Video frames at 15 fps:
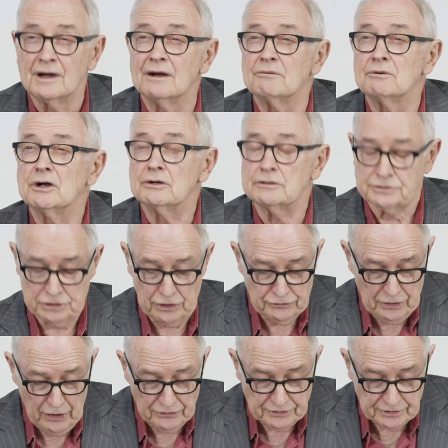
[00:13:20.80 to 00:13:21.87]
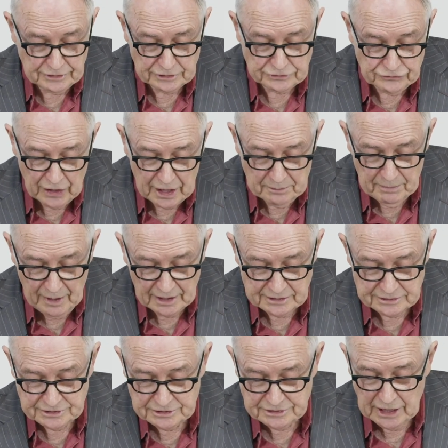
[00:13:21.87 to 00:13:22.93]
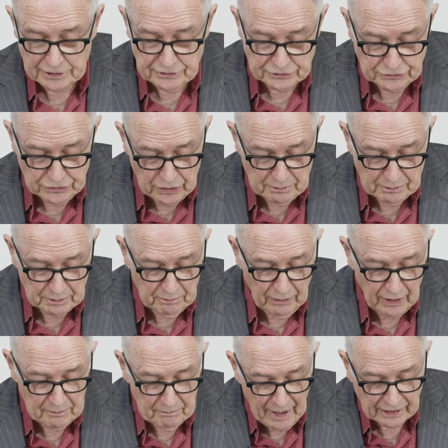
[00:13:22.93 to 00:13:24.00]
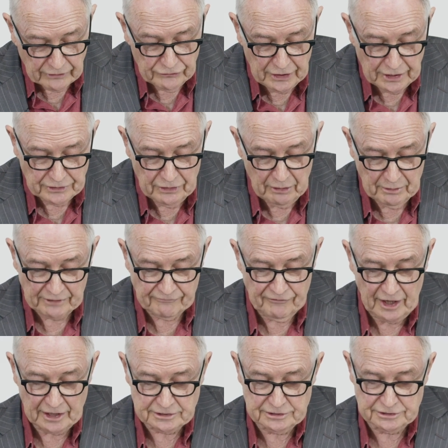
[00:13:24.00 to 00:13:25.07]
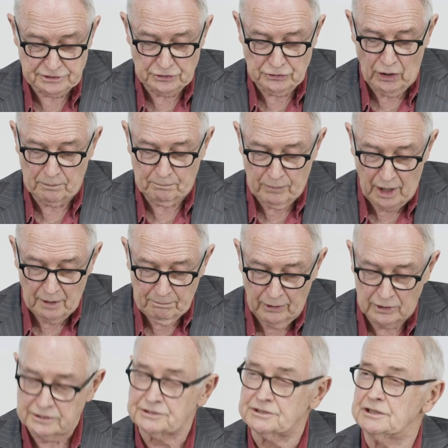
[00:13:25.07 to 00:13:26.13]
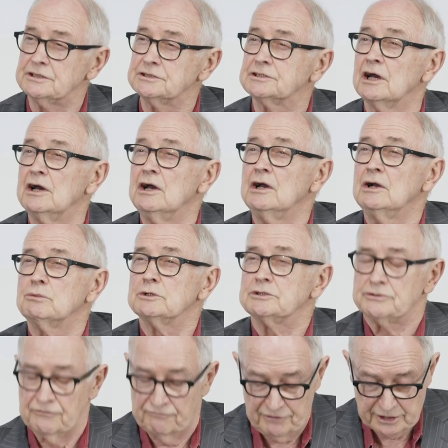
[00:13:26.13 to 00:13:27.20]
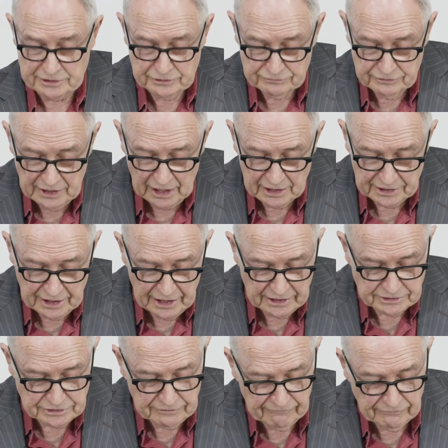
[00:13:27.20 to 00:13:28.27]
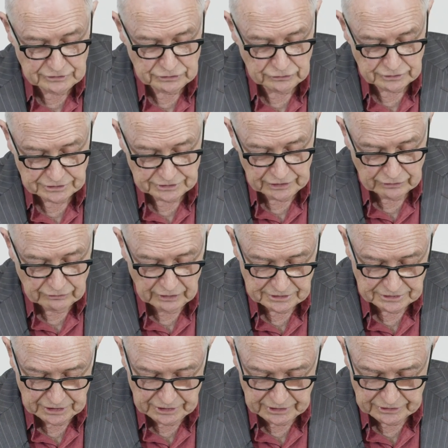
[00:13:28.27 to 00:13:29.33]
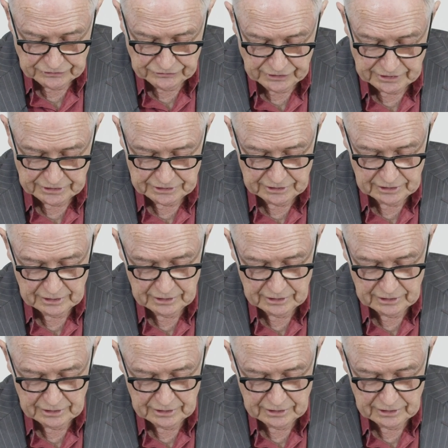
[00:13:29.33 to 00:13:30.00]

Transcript: We also noted that trade balances are determined by macroeconomic factors and not by policies which affect the allocation of resources across industries.